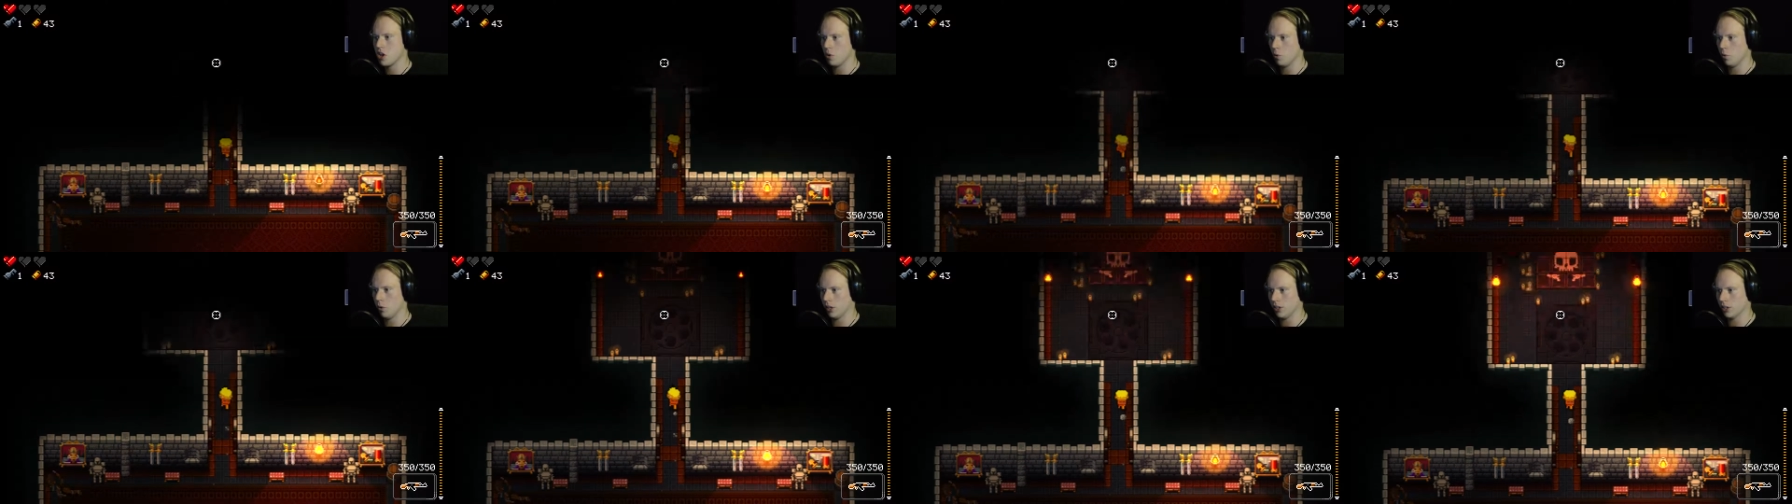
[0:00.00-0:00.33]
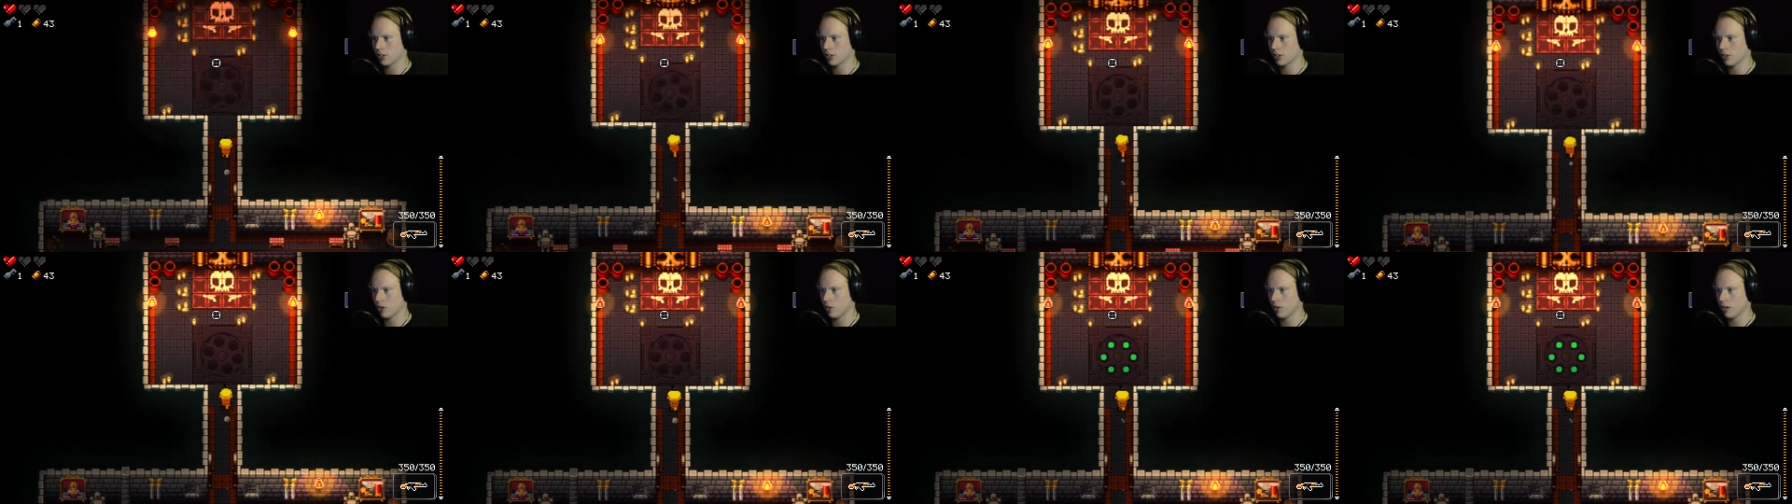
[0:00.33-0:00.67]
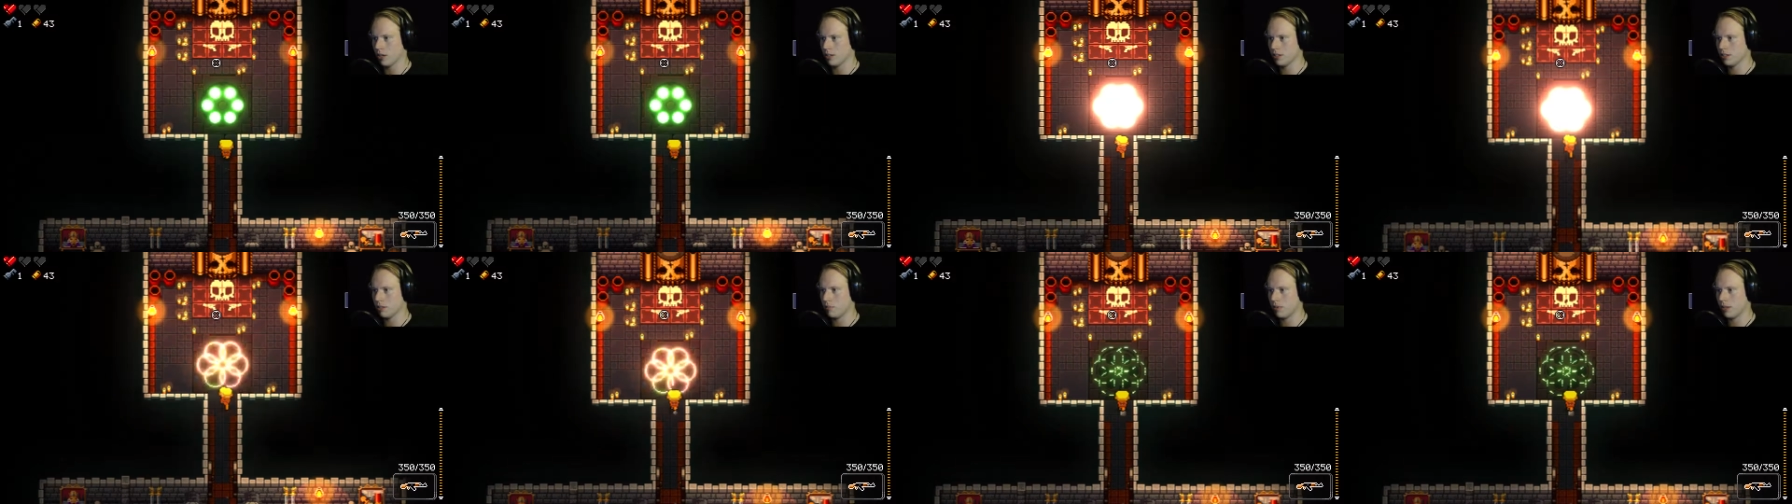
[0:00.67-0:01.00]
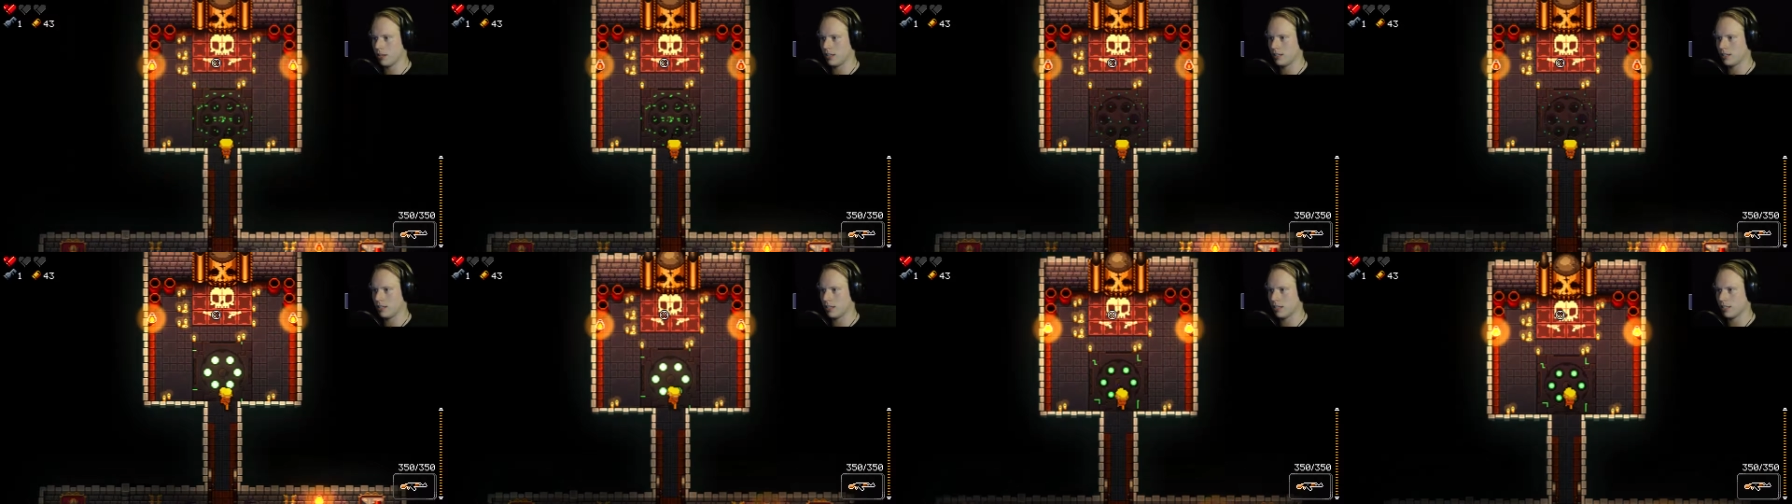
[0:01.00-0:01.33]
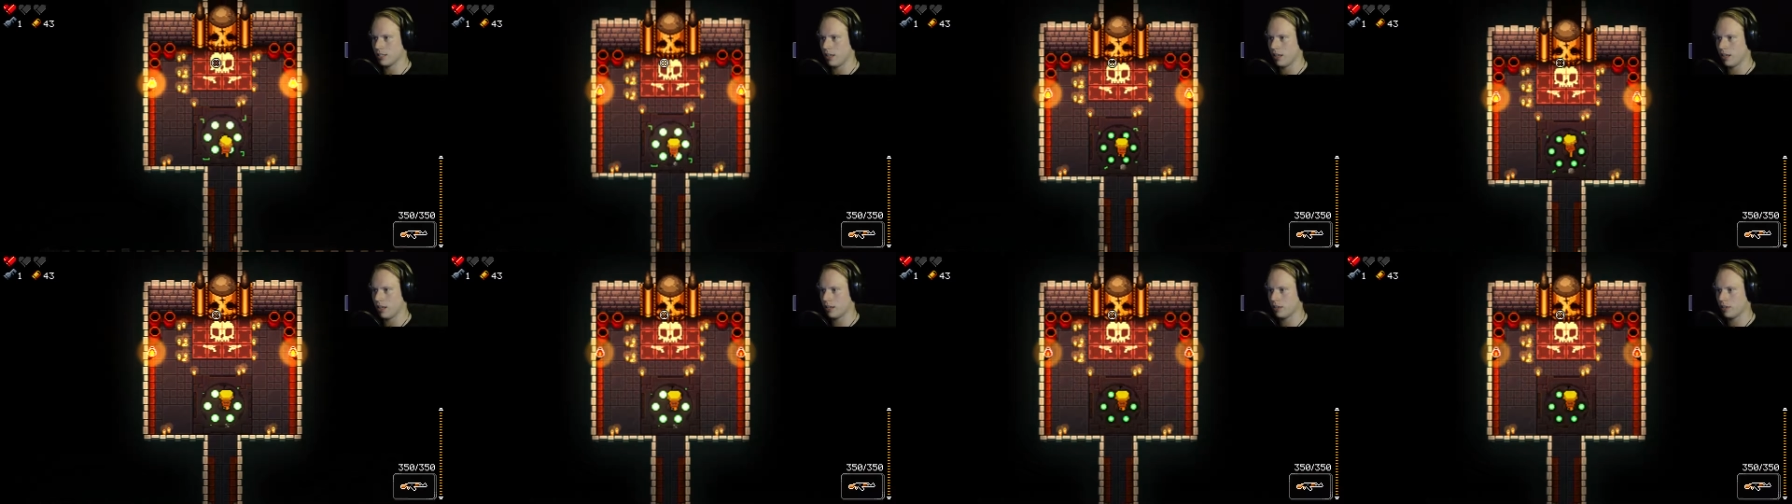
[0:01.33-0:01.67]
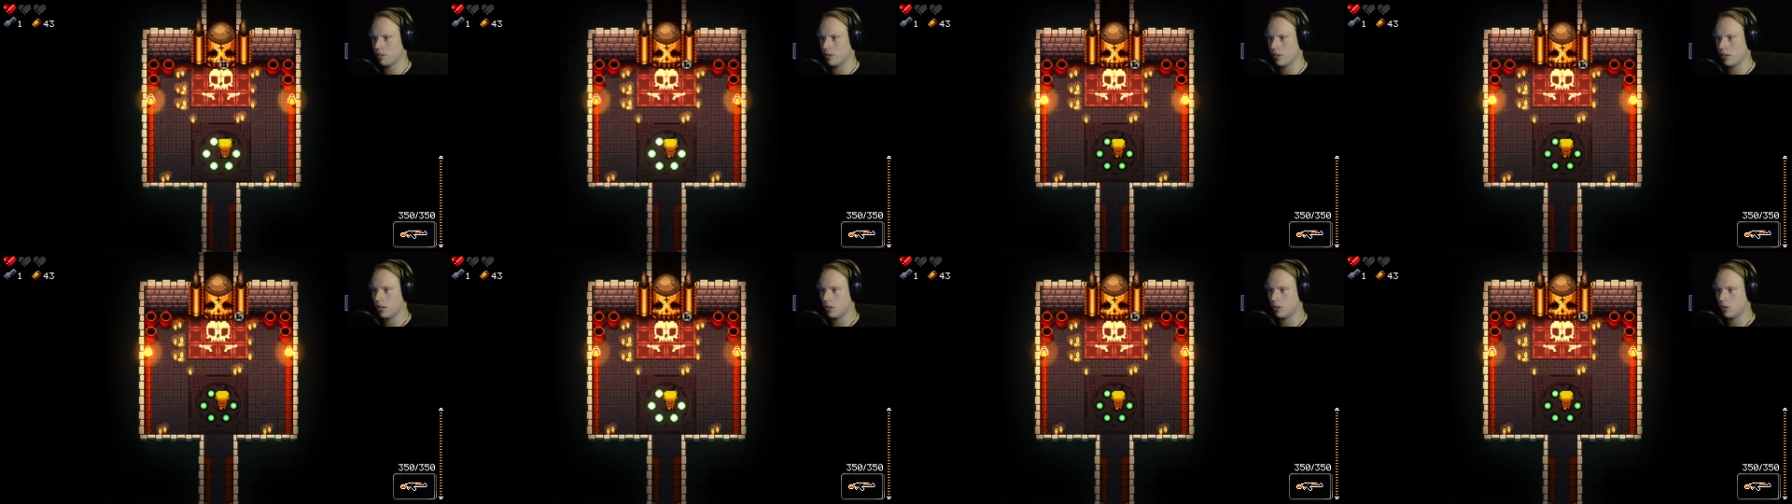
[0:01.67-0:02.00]
we get to go guns a-blazing as long as
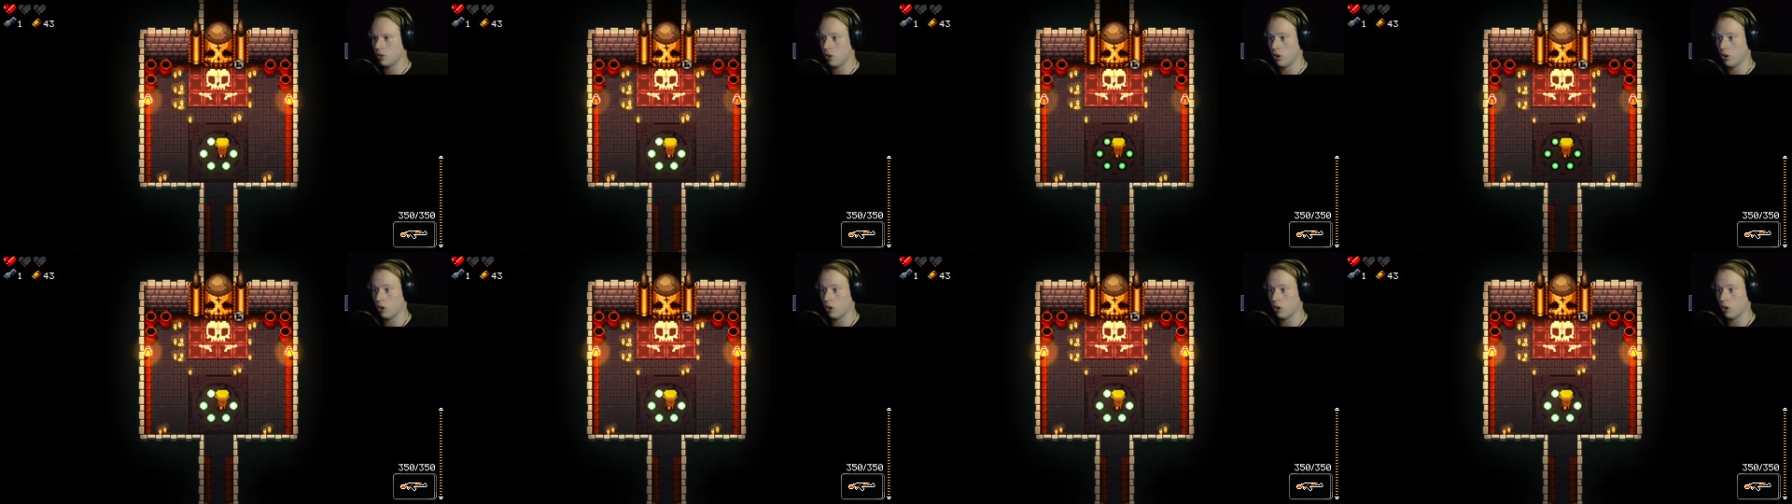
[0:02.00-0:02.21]
we need to.